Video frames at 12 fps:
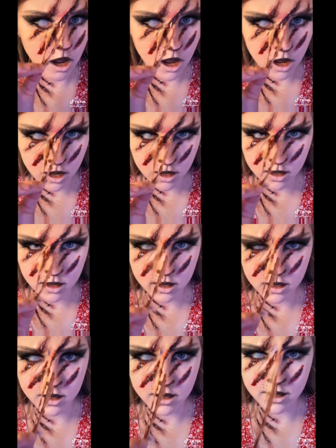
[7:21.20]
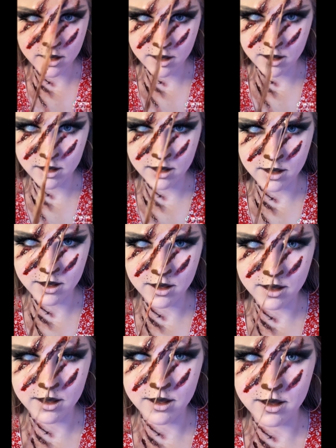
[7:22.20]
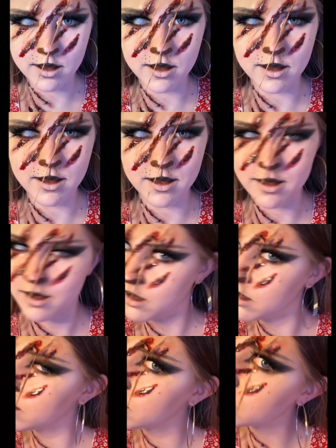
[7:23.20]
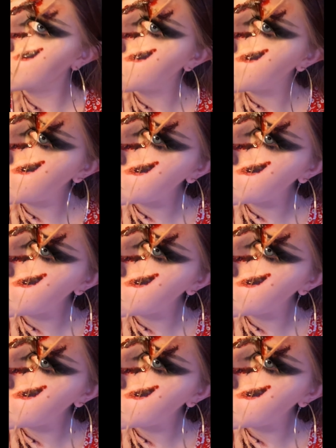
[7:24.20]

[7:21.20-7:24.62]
(no one is talking)